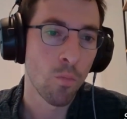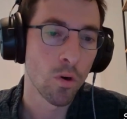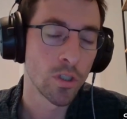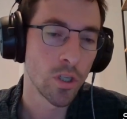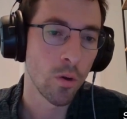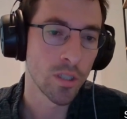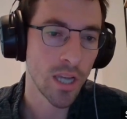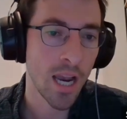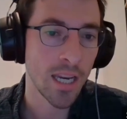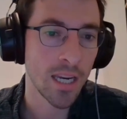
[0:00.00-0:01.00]
we're so
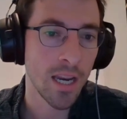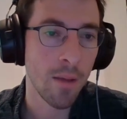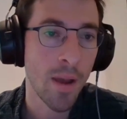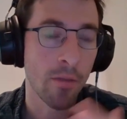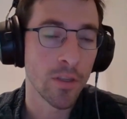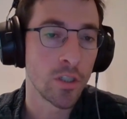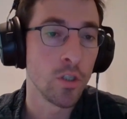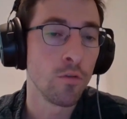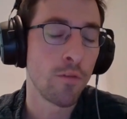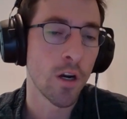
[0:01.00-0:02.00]
excited about this
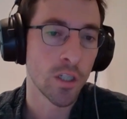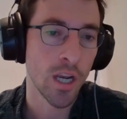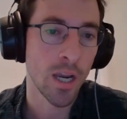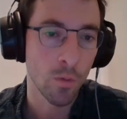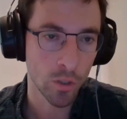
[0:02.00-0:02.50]
new functionality,